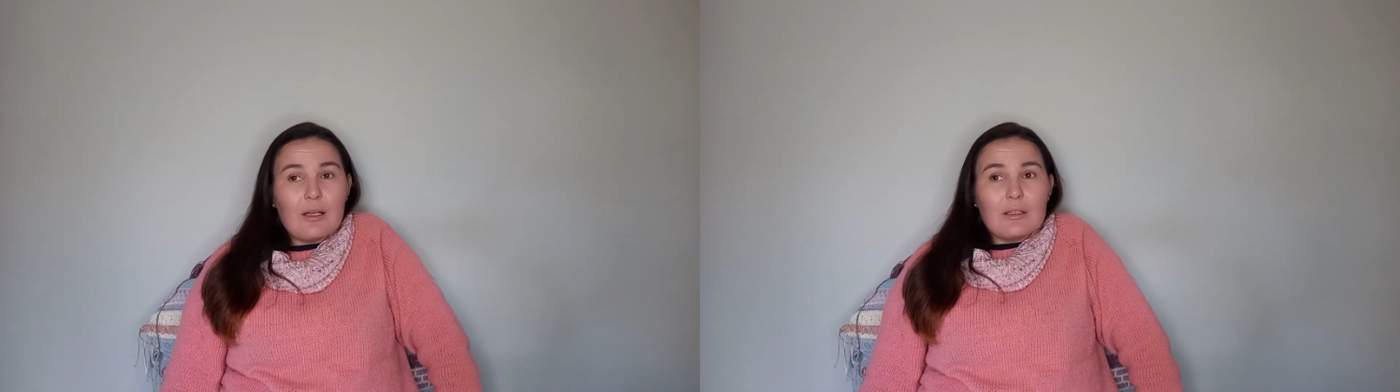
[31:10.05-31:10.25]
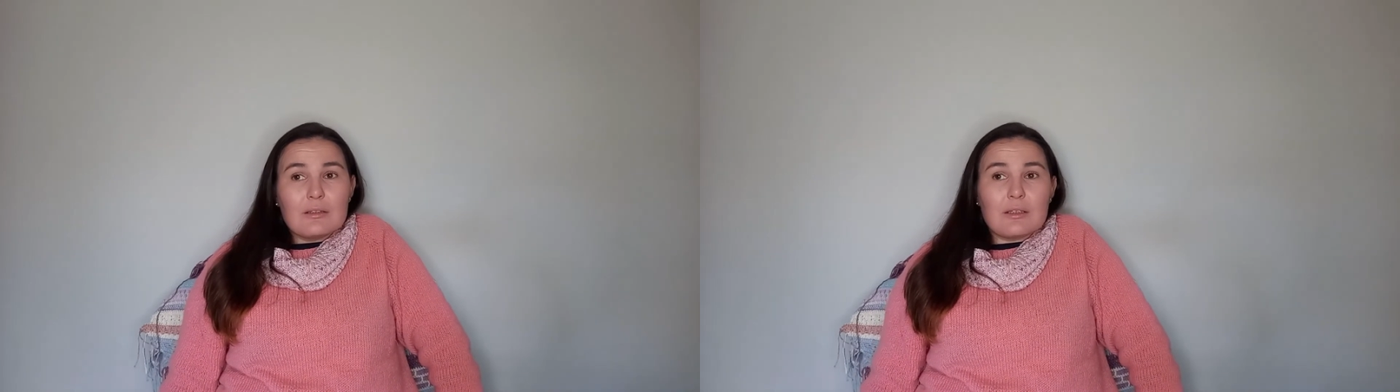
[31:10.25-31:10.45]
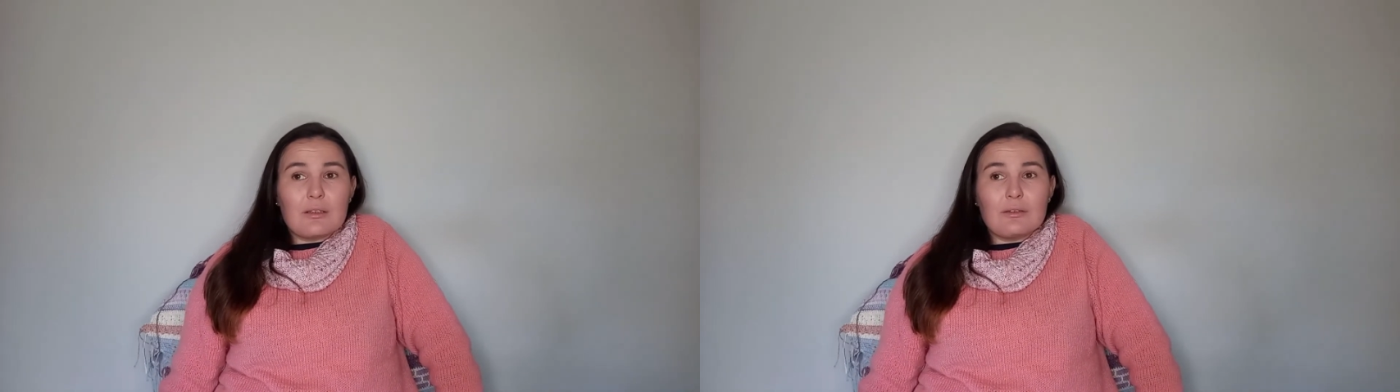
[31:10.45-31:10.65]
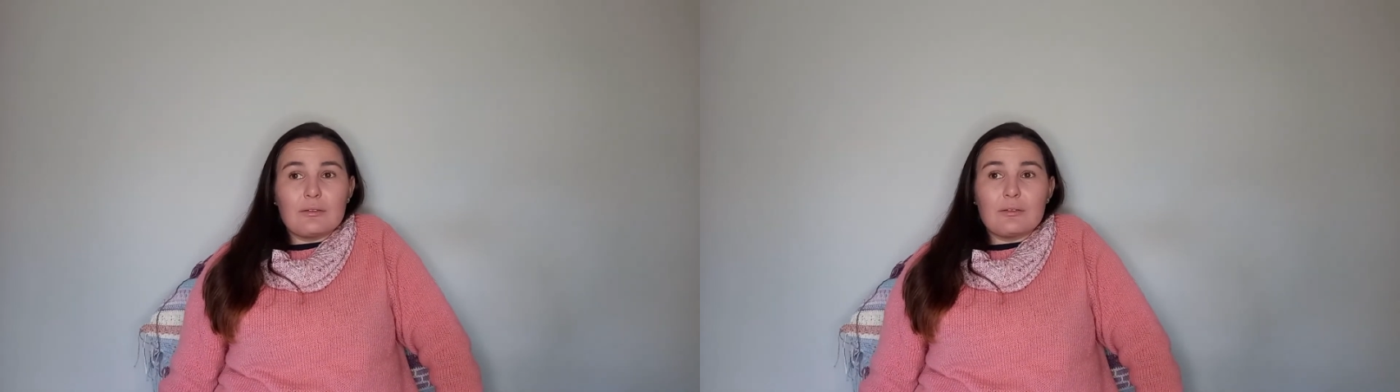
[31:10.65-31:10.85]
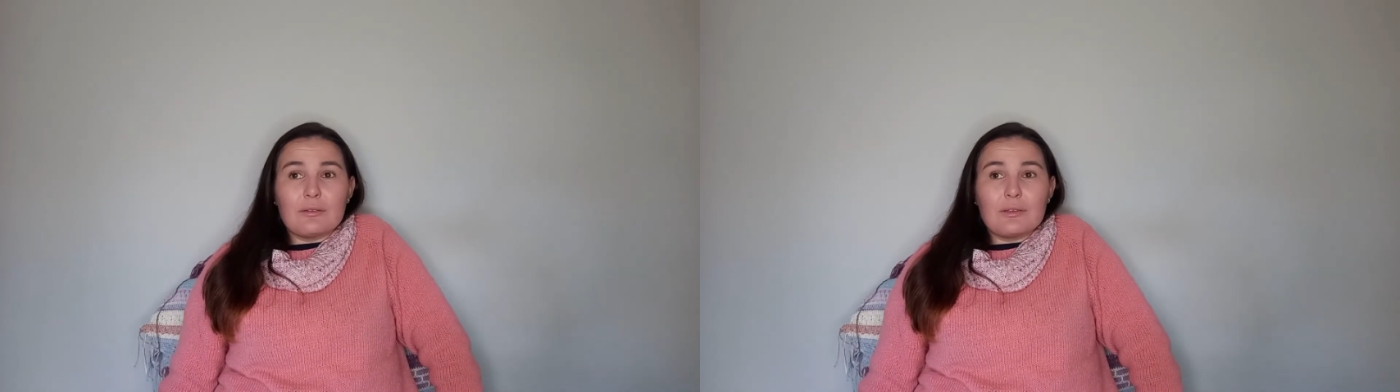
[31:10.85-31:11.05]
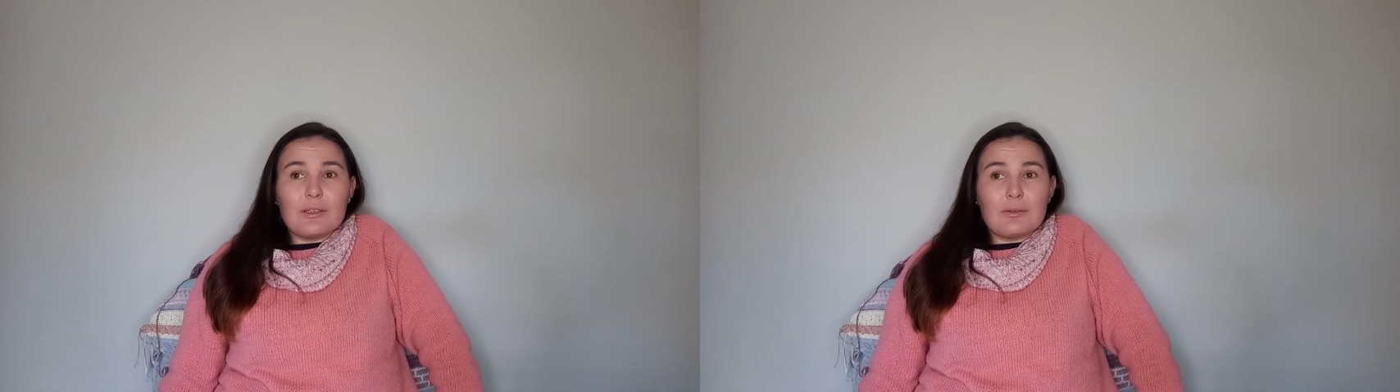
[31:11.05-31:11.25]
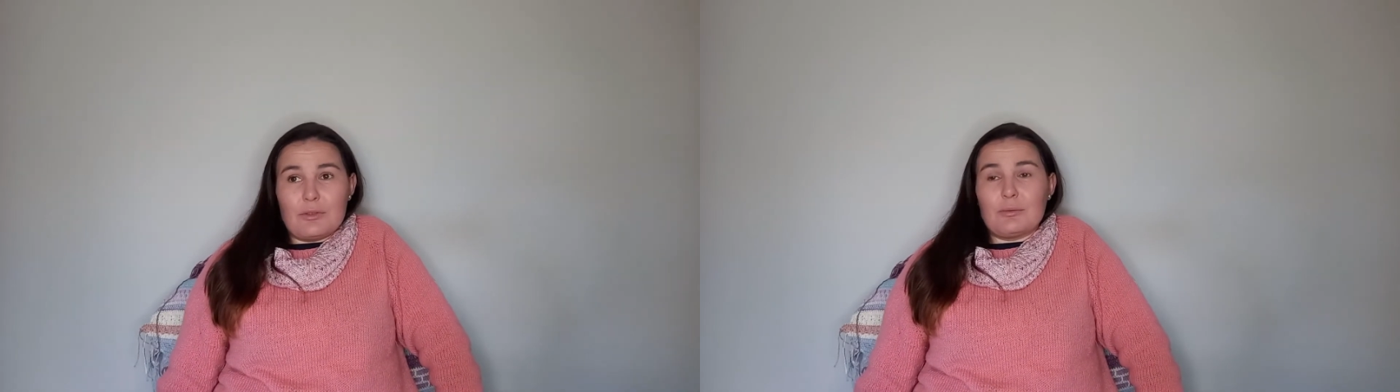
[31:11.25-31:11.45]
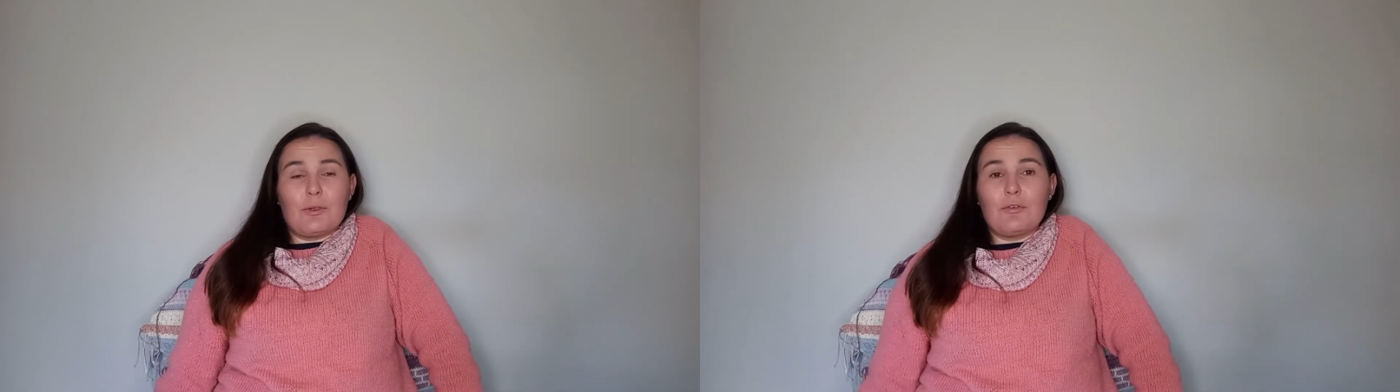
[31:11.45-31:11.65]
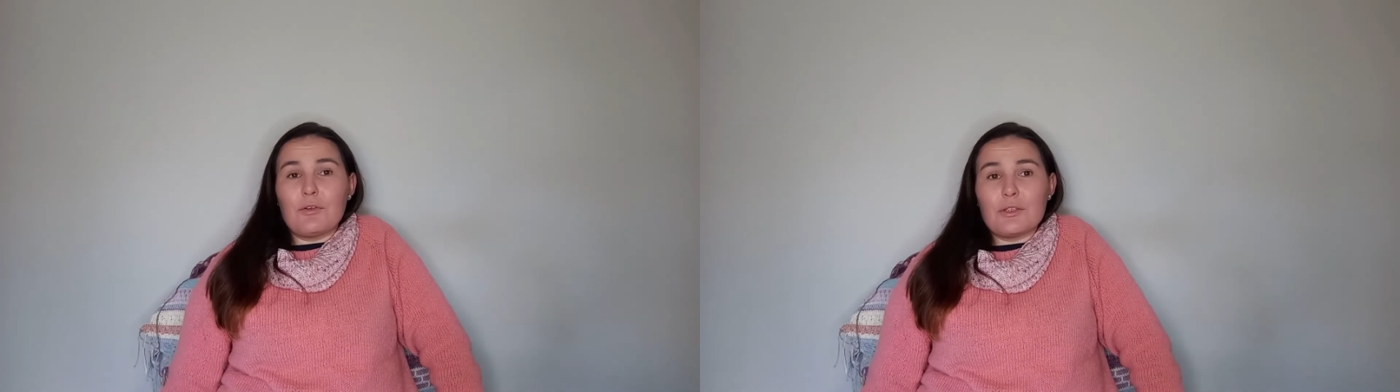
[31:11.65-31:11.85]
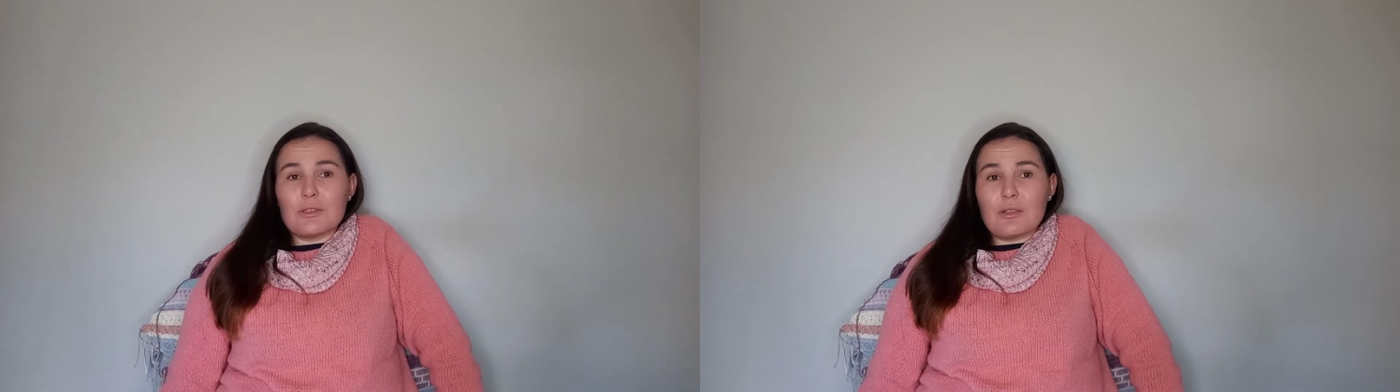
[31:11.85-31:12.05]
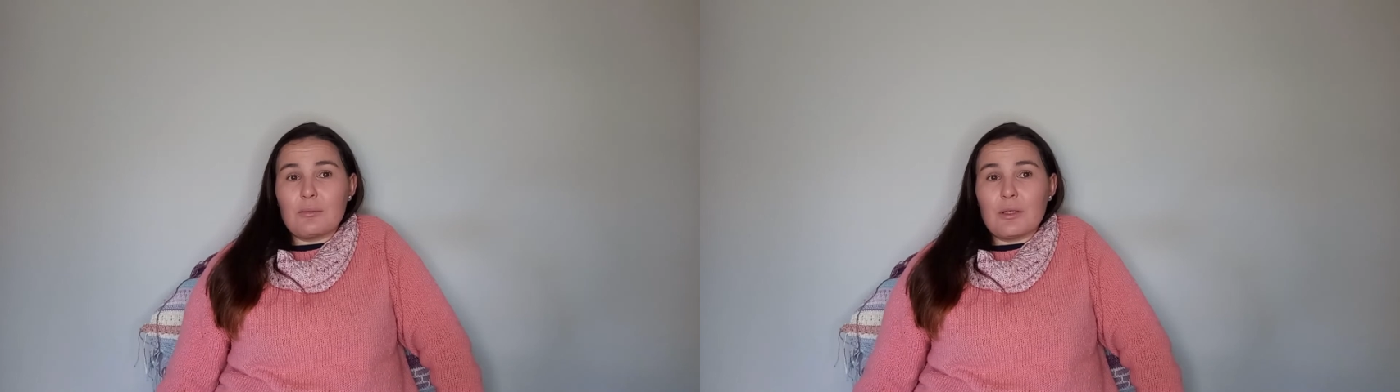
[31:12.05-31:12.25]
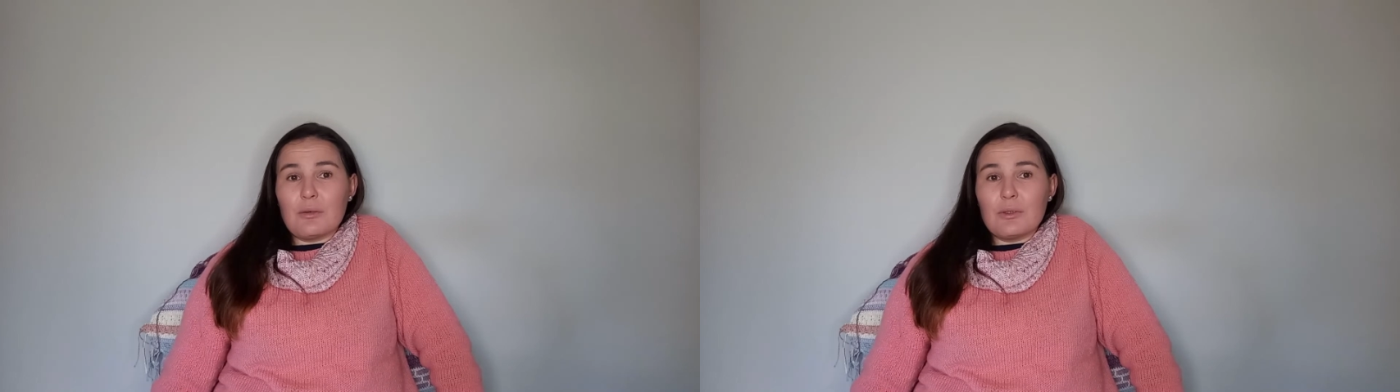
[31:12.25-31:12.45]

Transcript: So it was my first time going